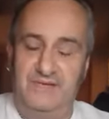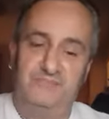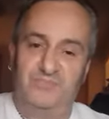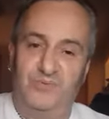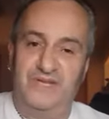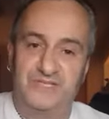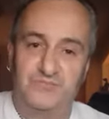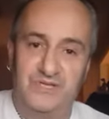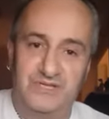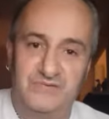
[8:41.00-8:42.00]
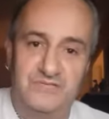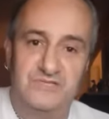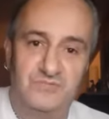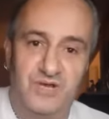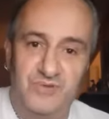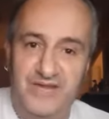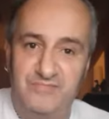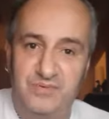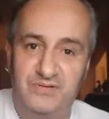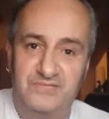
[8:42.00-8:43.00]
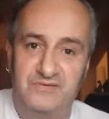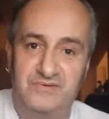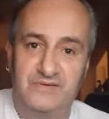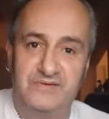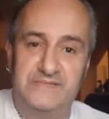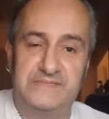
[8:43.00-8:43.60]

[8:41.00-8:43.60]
And probably that's one of the reasons why we love boxing, right?